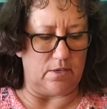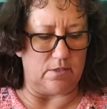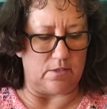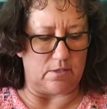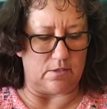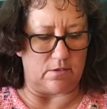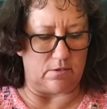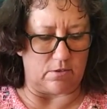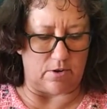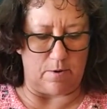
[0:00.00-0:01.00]
and just
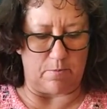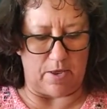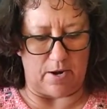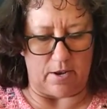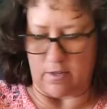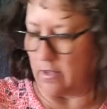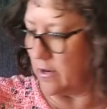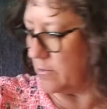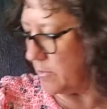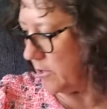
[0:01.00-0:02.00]
scrape that out of
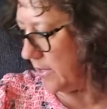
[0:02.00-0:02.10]
there and pull